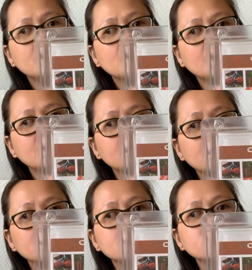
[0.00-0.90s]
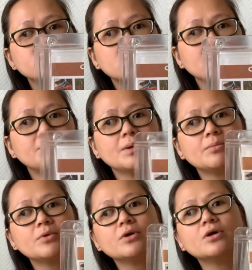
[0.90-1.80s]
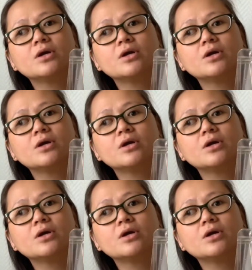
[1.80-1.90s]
Cayenne chili pepper.